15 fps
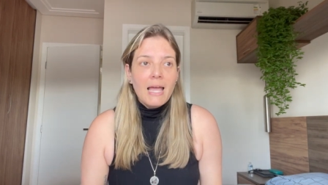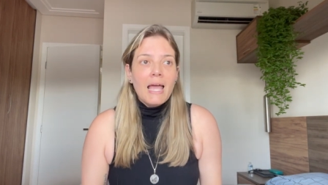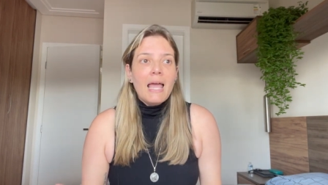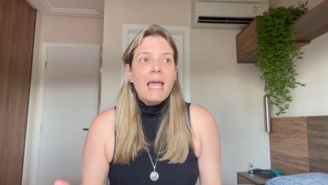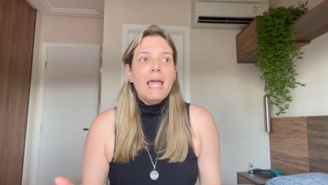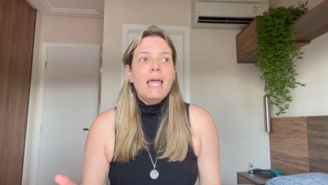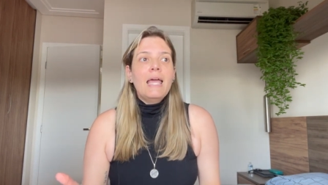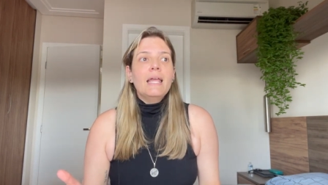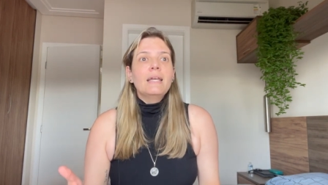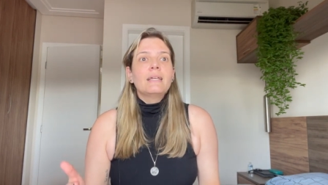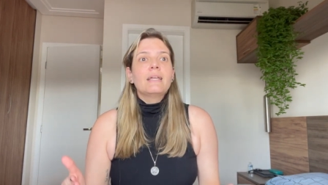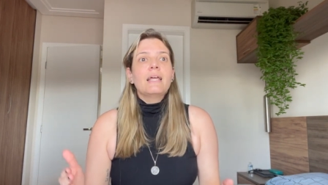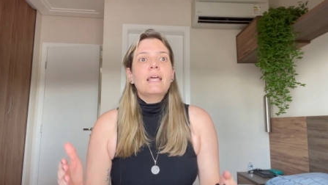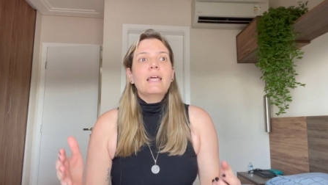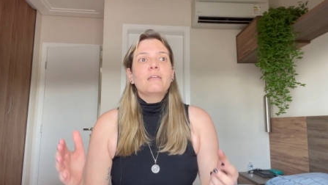
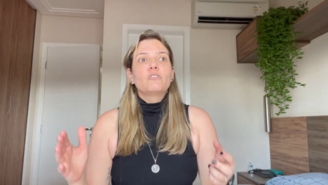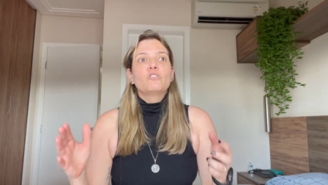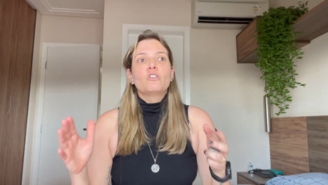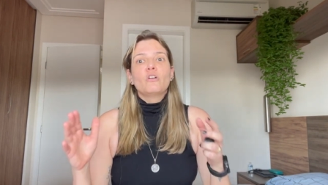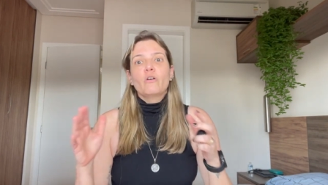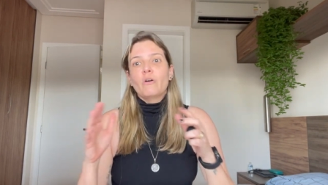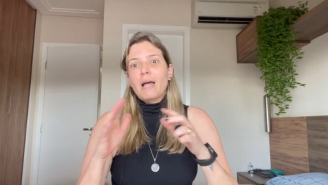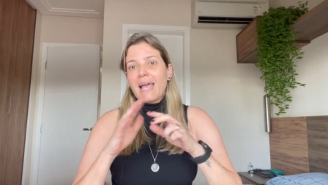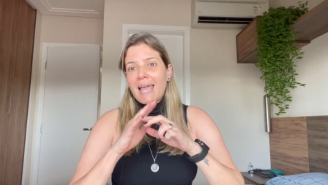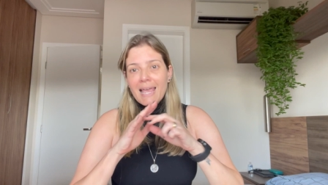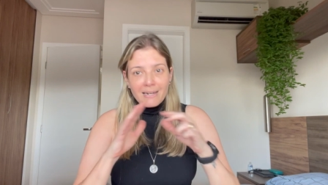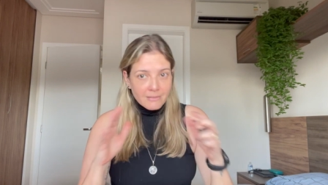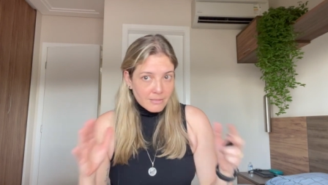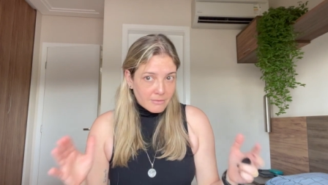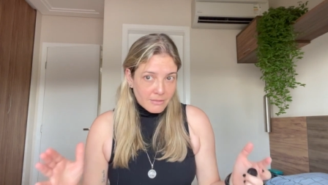And to
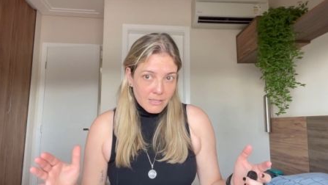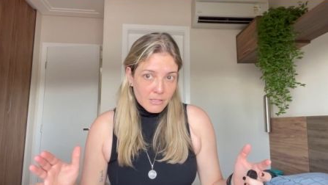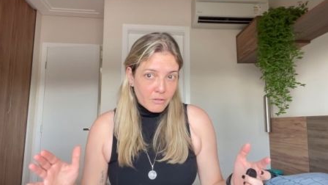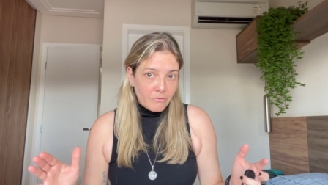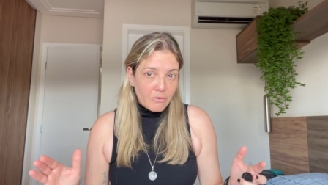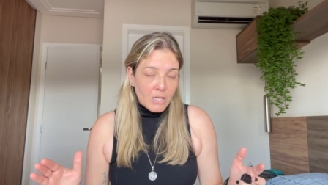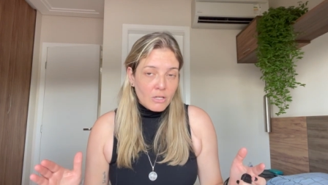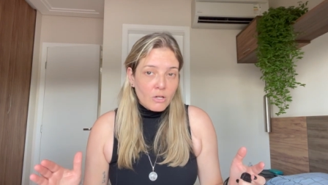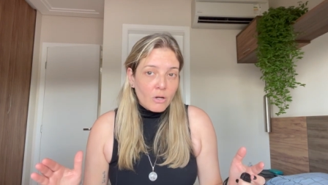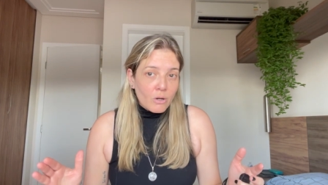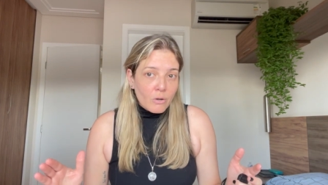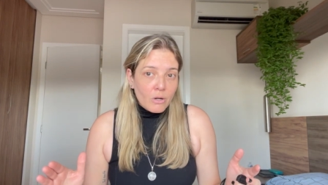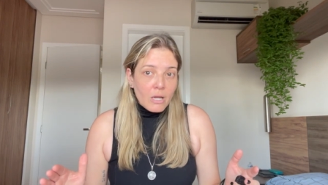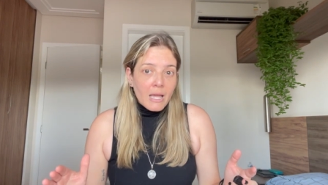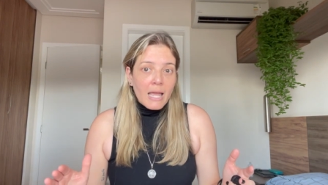end this
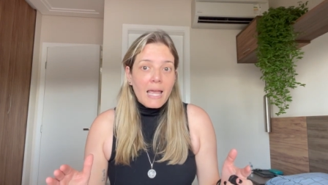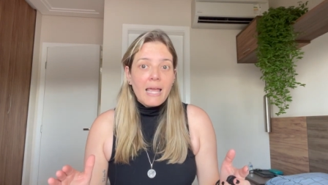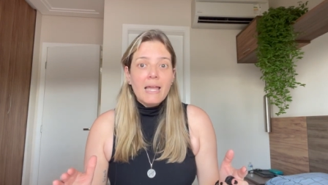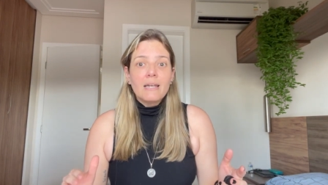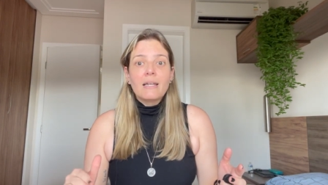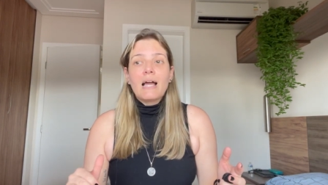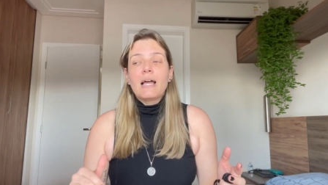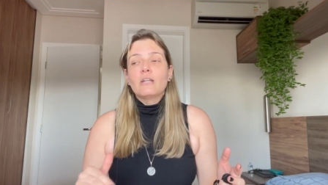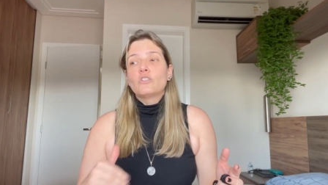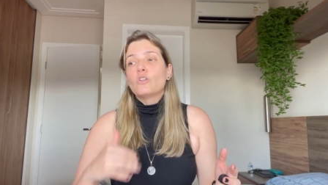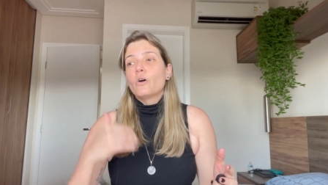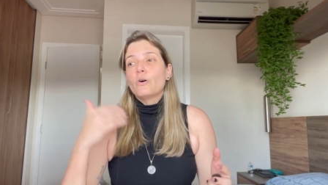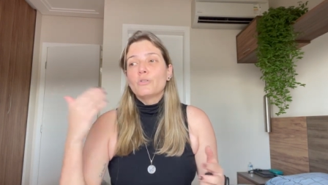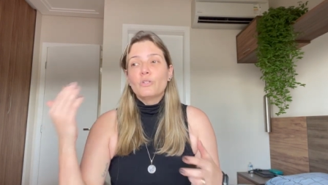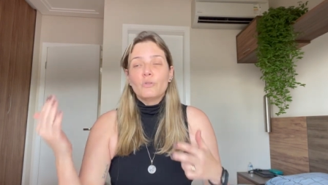video, and I
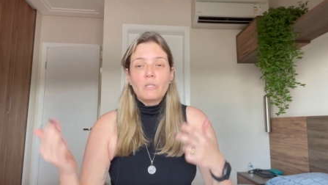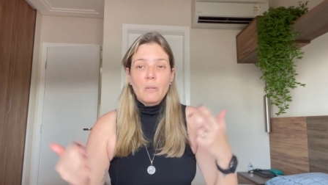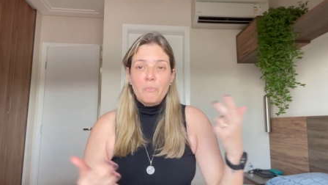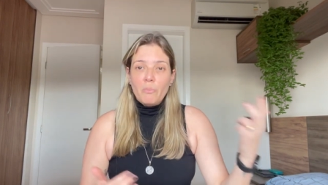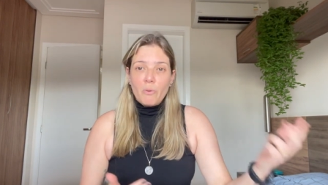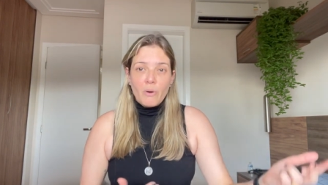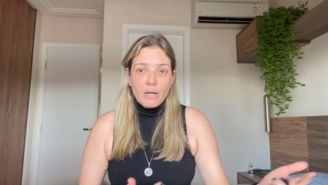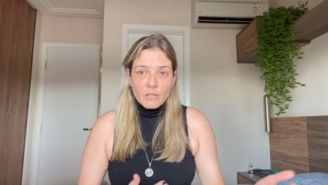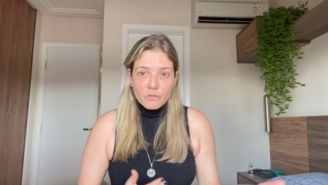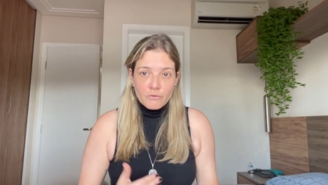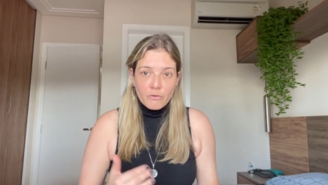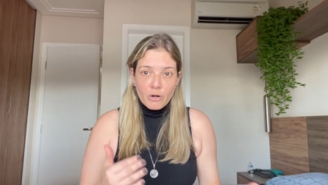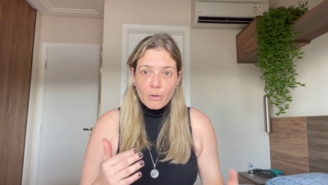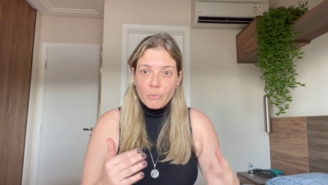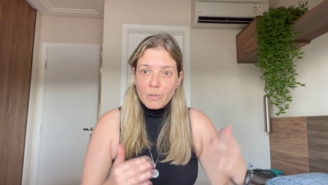told you the points
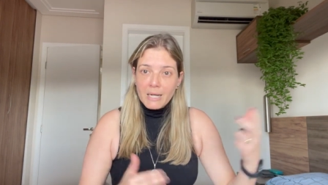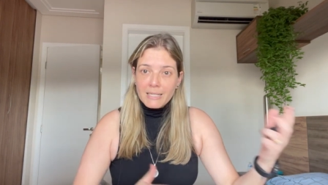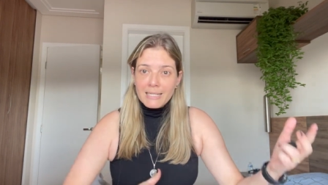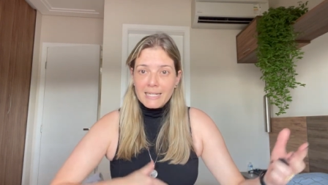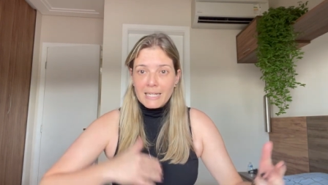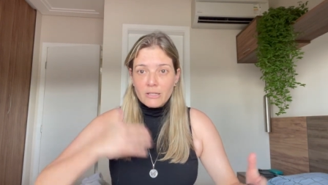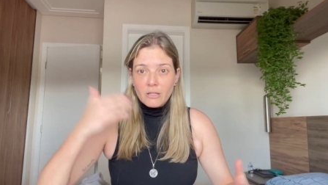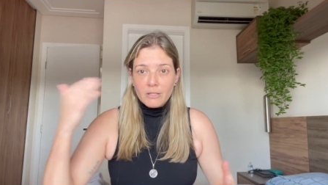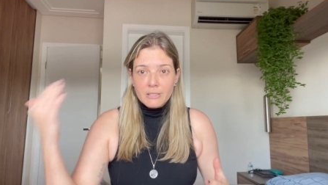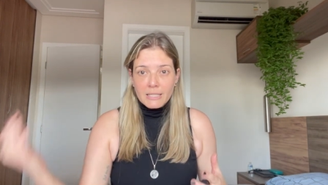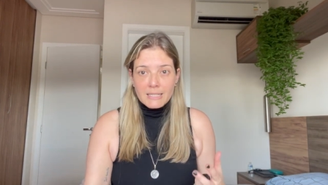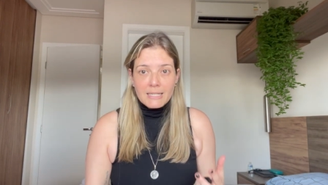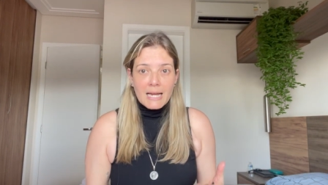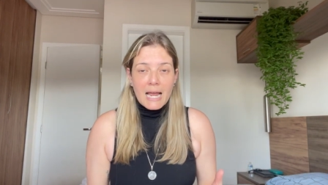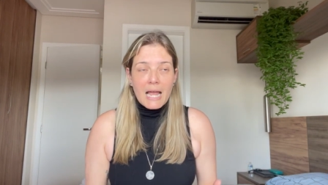for one and another
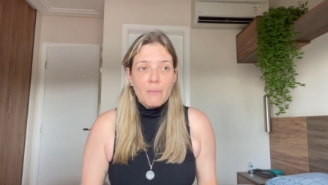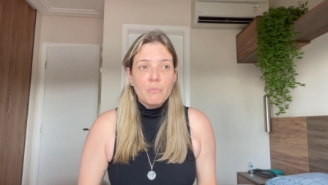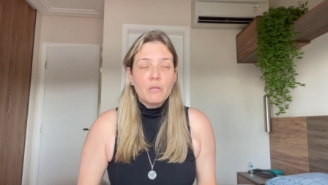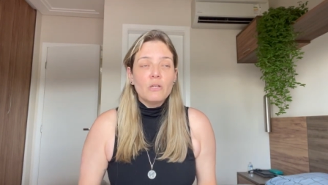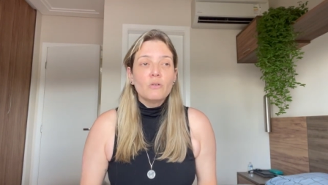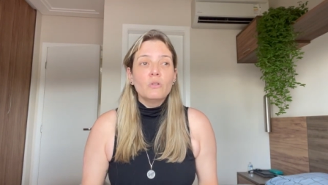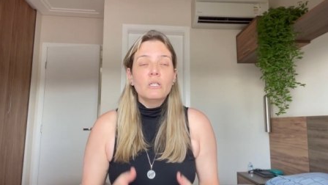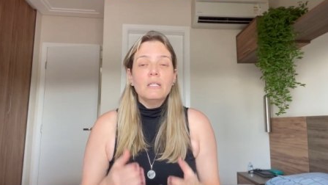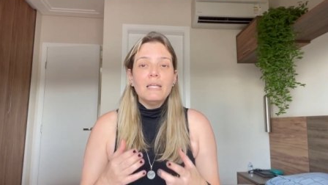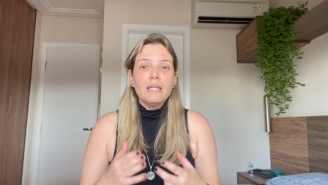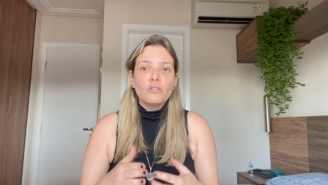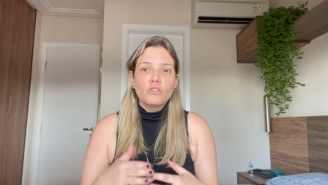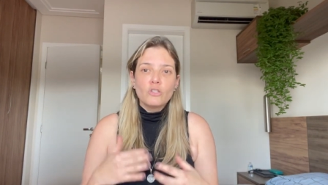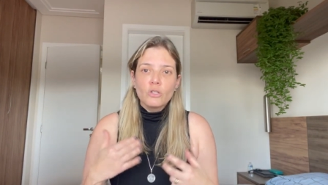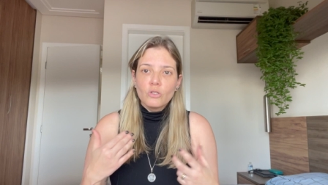type, you
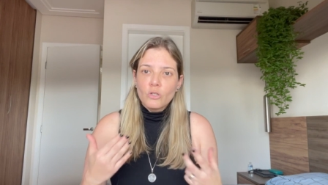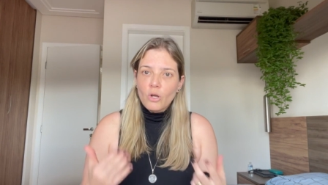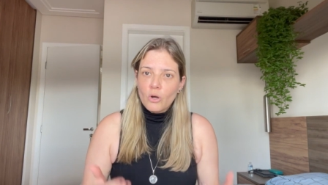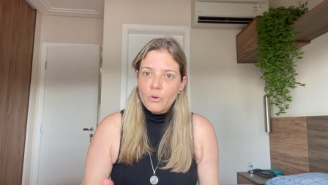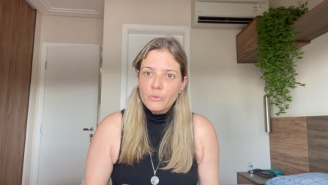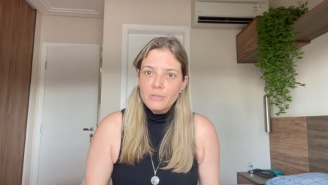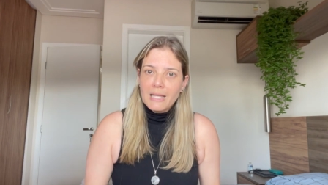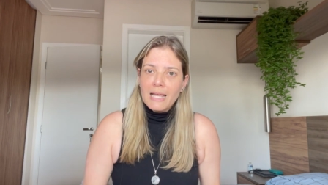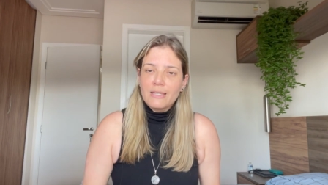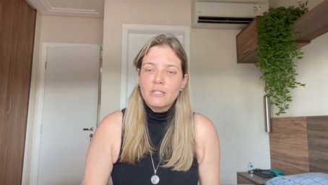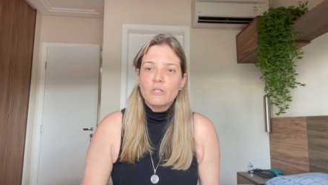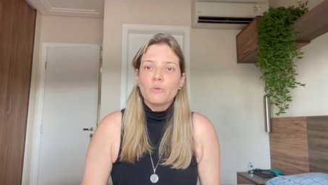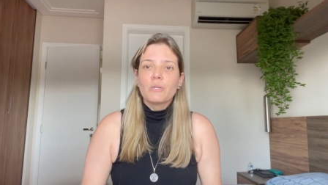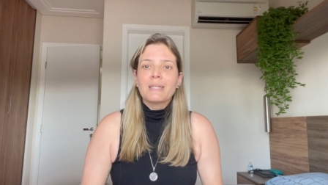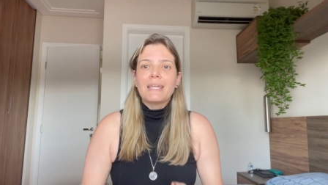need to know that
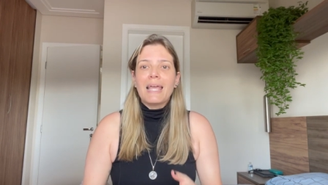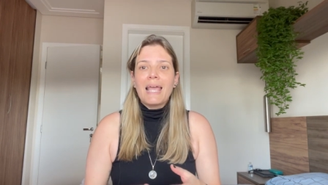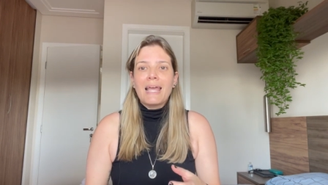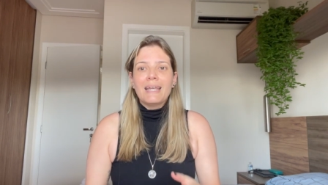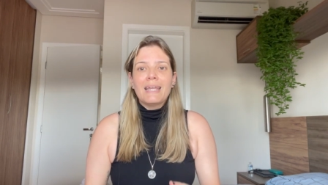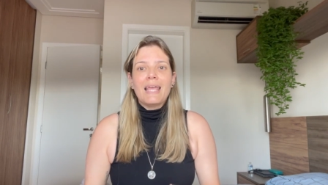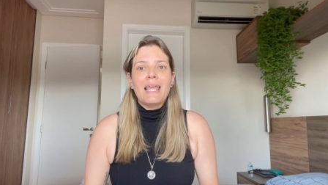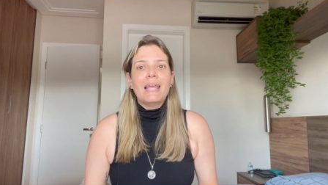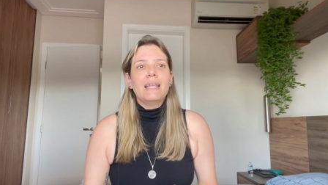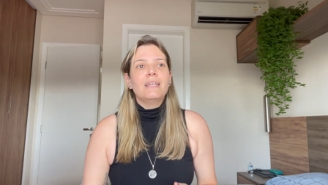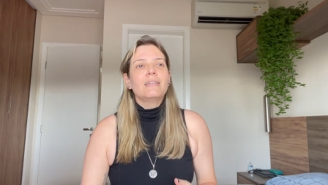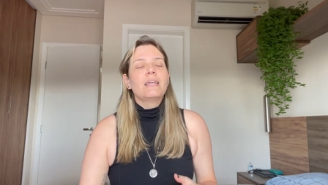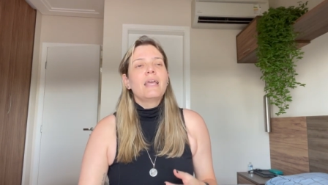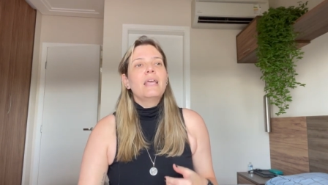you can and